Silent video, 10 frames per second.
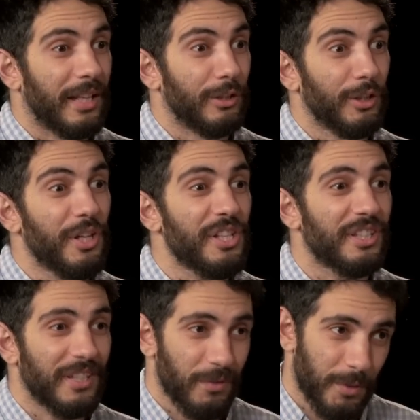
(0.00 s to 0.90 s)
is that look at
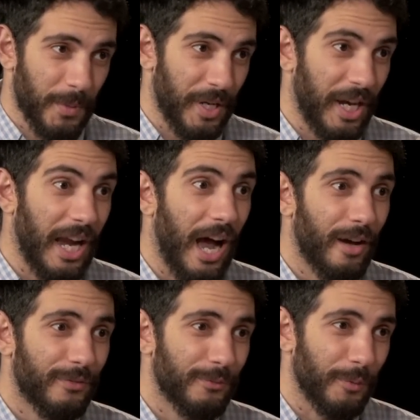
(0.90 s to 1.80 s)
the difference between
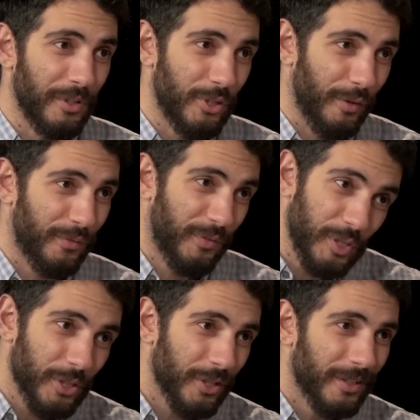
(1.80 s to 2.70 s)
Goff with Jeff
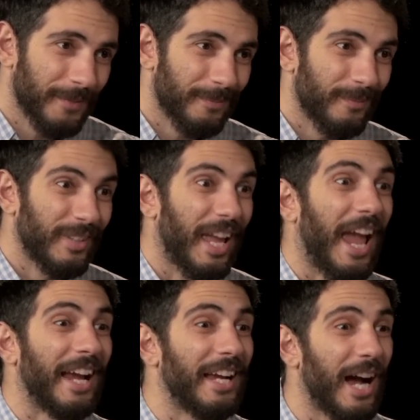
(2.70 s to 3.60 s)
Fisher, yeah.
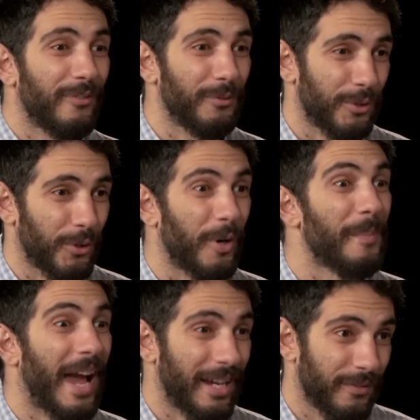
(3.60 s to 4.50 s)
and Goff An with Sean
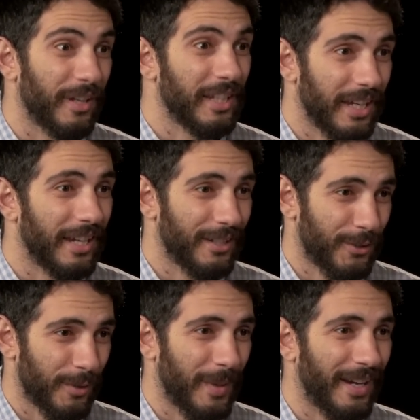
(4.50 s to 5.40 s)
coach. McVay. Yeah,
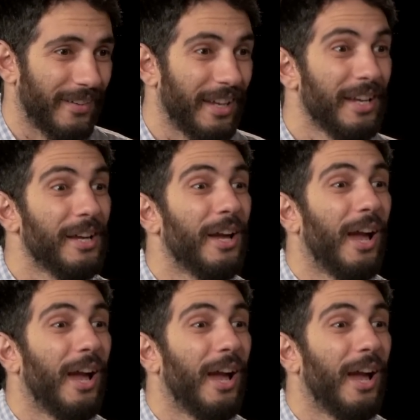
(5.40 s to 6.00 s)
Sean McVay, a good